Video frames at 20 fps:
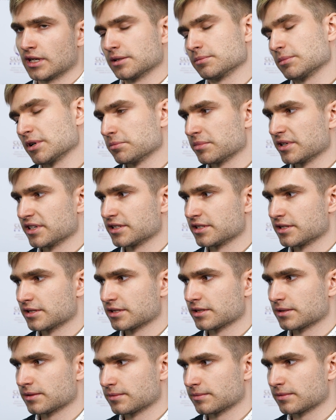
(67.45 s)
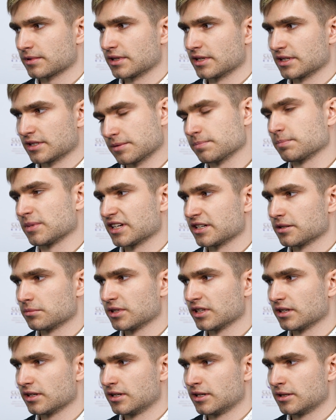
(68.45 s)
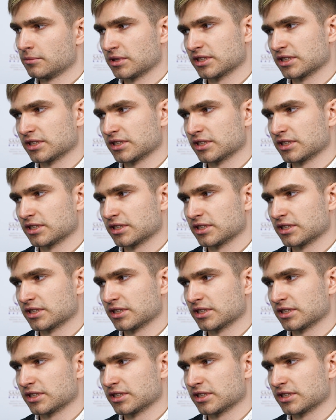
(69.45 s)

Maybe it's it's playable,